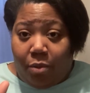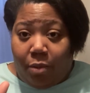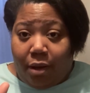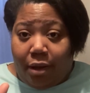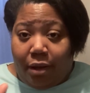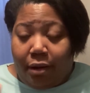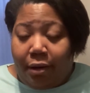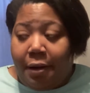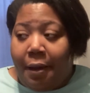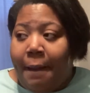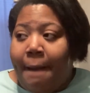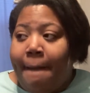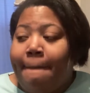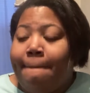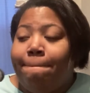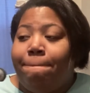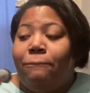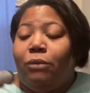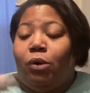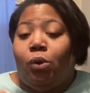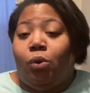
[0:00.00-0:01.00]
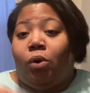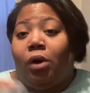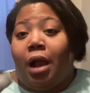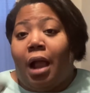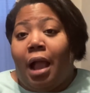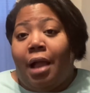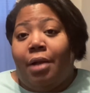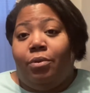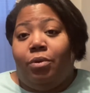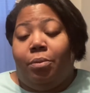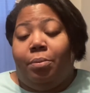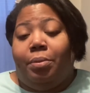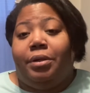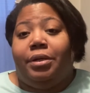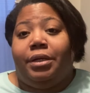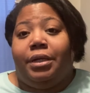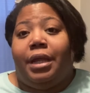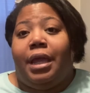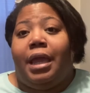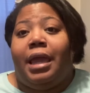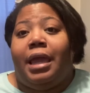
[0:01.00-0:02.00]
one, or I will
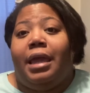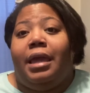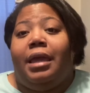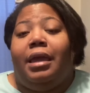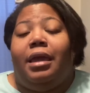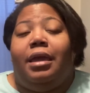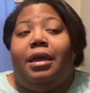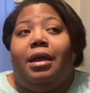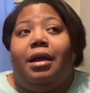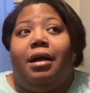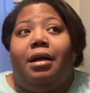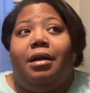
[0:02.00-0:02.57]
put a